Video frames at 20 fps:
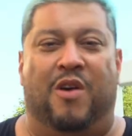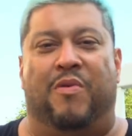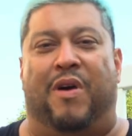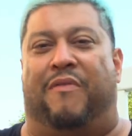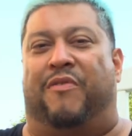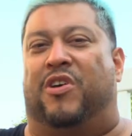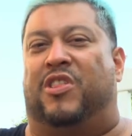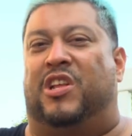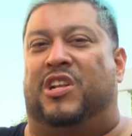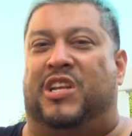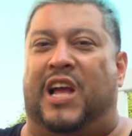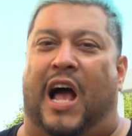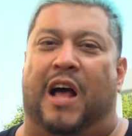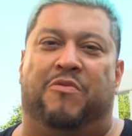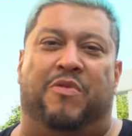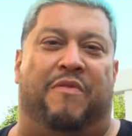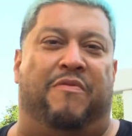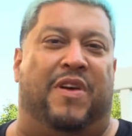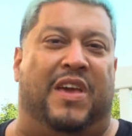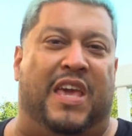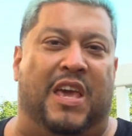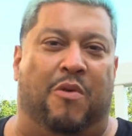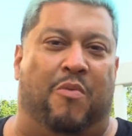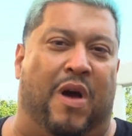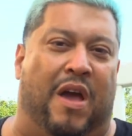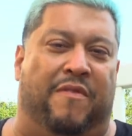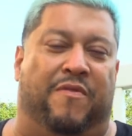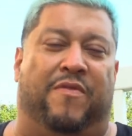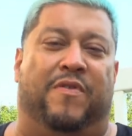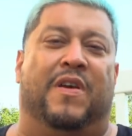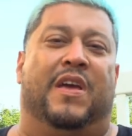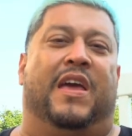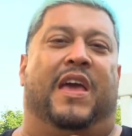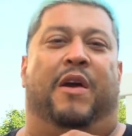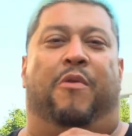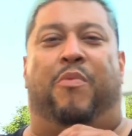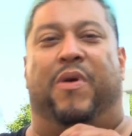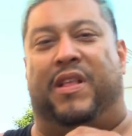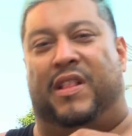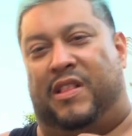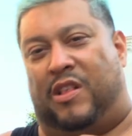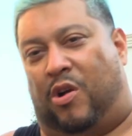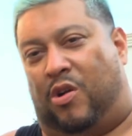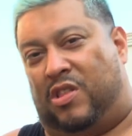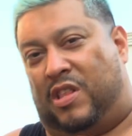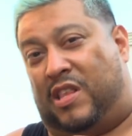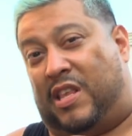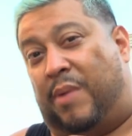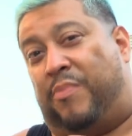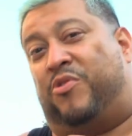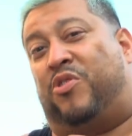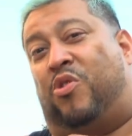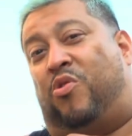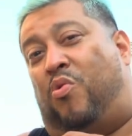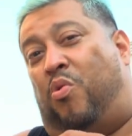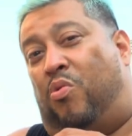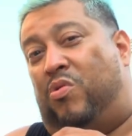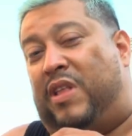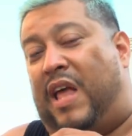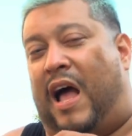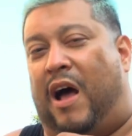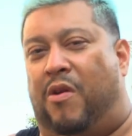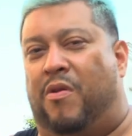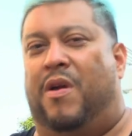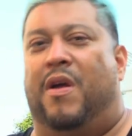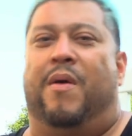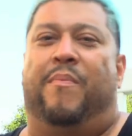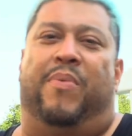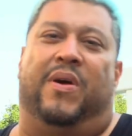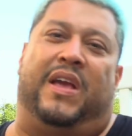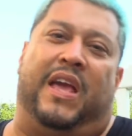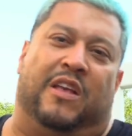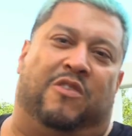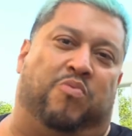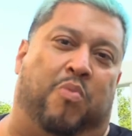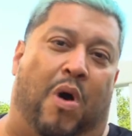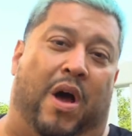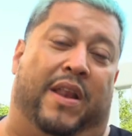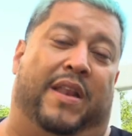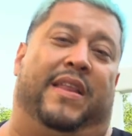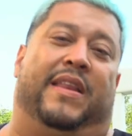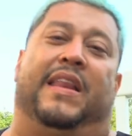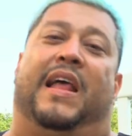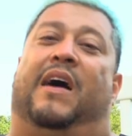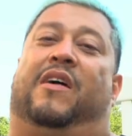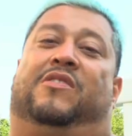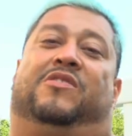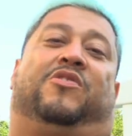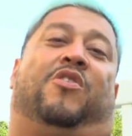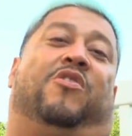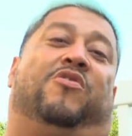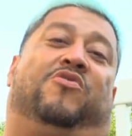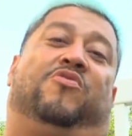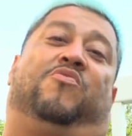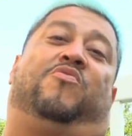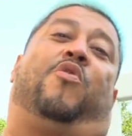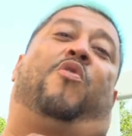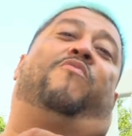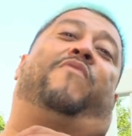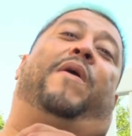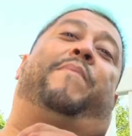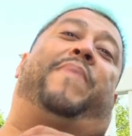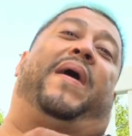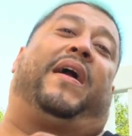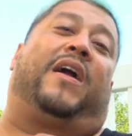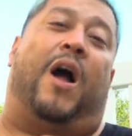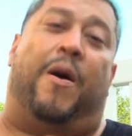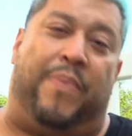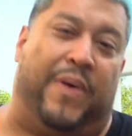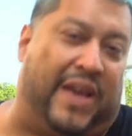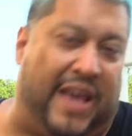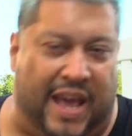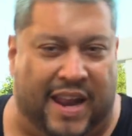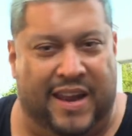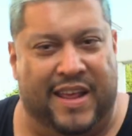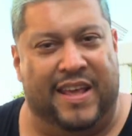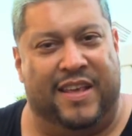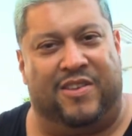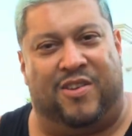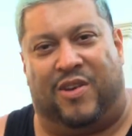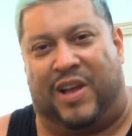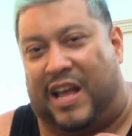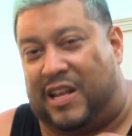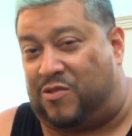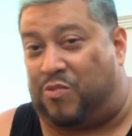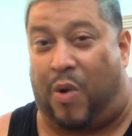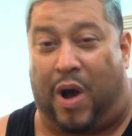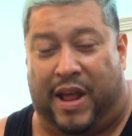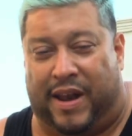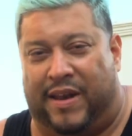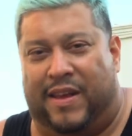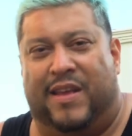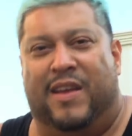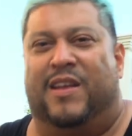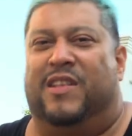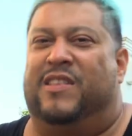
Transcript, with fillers: We have other jobs. We have a heat wave. It went, the, the temperature cooled down, but guess what? Now it's starting to go right back up again. So guess what?